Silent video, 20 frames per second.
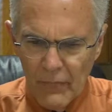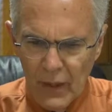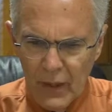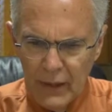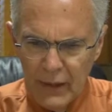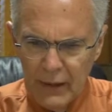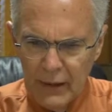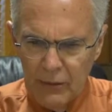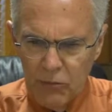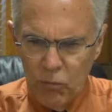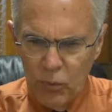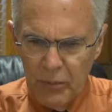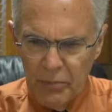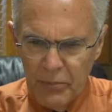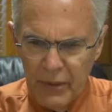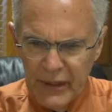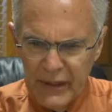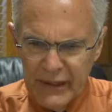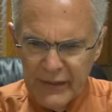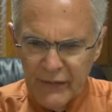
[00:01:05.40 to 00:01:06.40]
Uh, we've
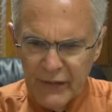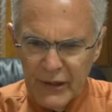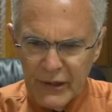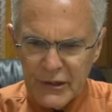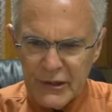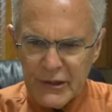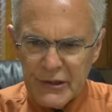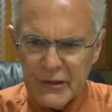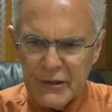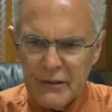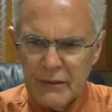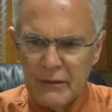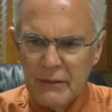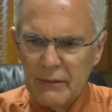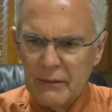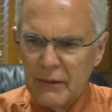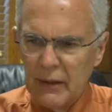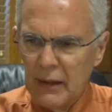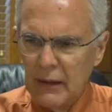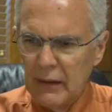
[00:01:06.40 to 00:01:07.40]
been in this
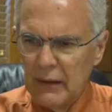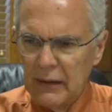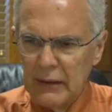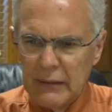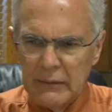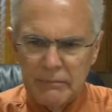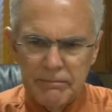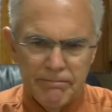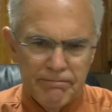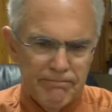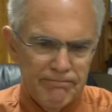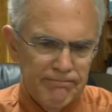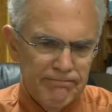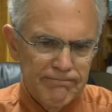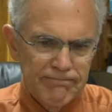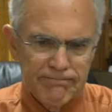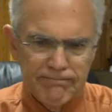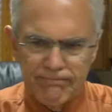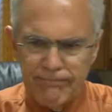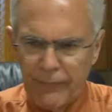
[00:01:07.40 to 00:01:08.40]
uh,
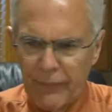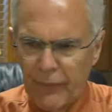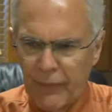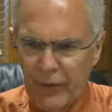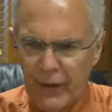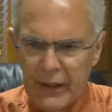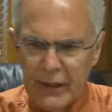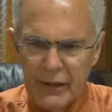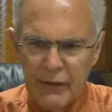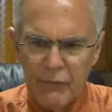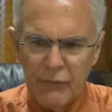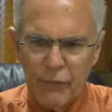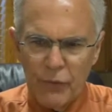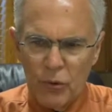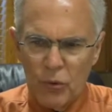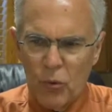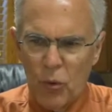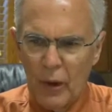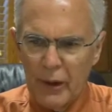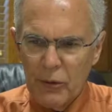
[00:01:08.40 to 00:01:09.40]
thing for
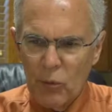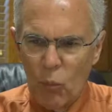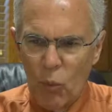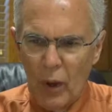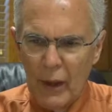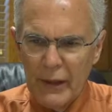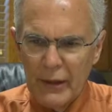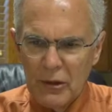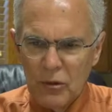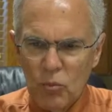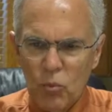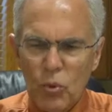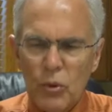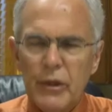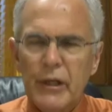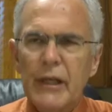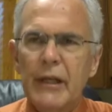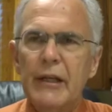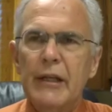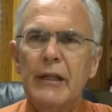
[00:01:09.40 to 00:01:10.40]
quite a while. We're
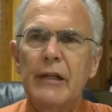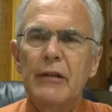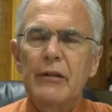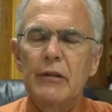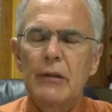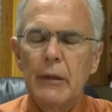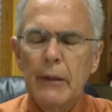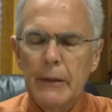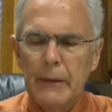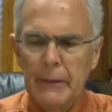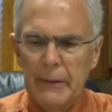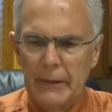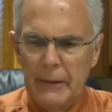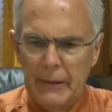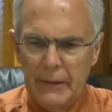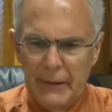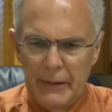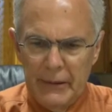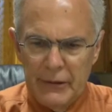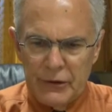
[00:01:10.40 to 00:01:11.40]
getting
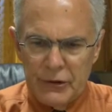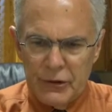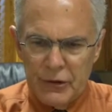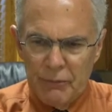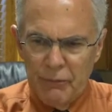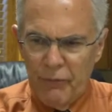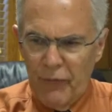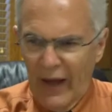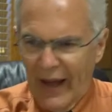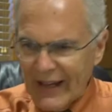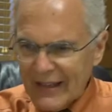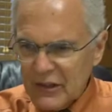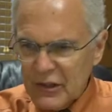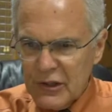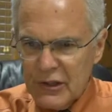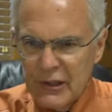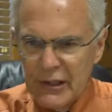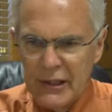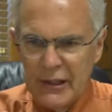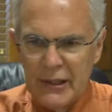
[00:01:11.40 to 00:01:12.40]
some
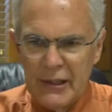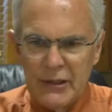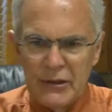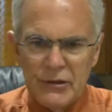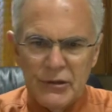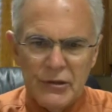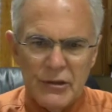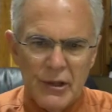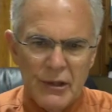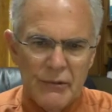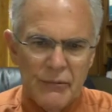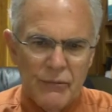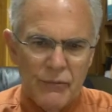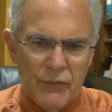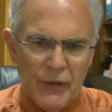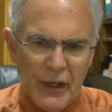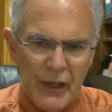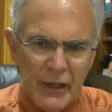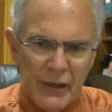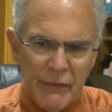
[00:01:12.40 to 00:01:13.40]
vaccines
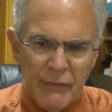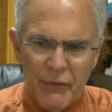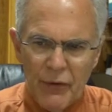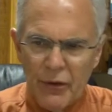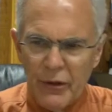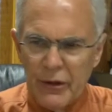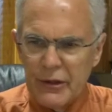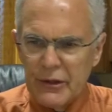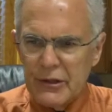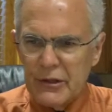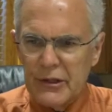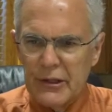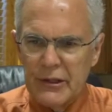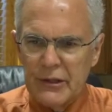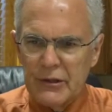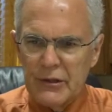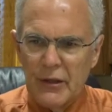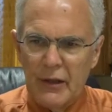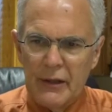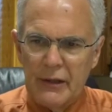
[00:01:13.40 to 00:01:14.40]
and getting various
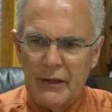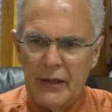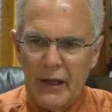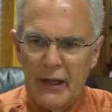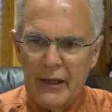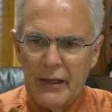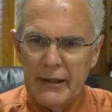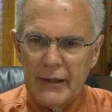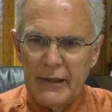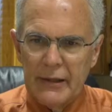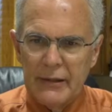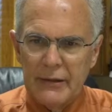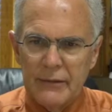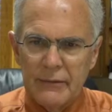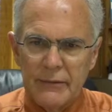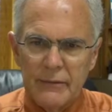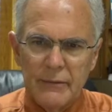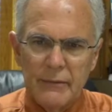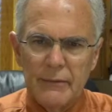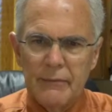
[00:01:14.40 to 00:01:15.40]
things like that. And
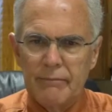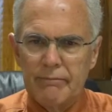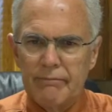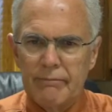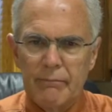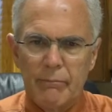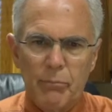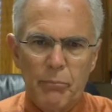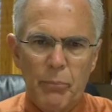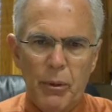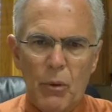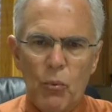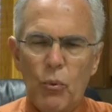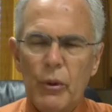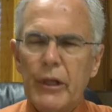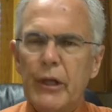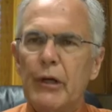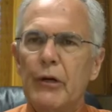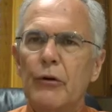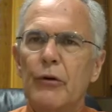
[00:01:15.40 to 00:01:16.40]
but
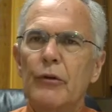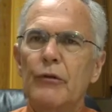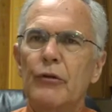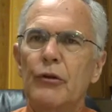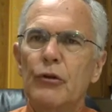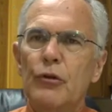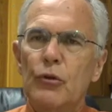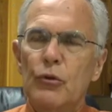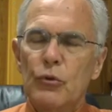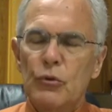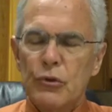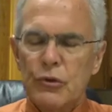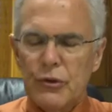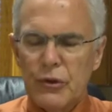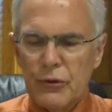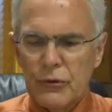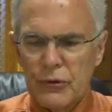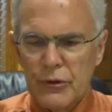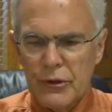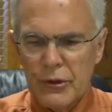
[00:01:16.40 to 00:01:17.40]
we hear in the news
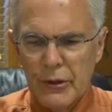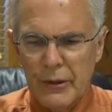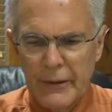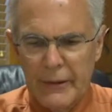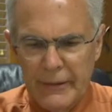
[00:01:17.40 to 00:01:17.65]
there's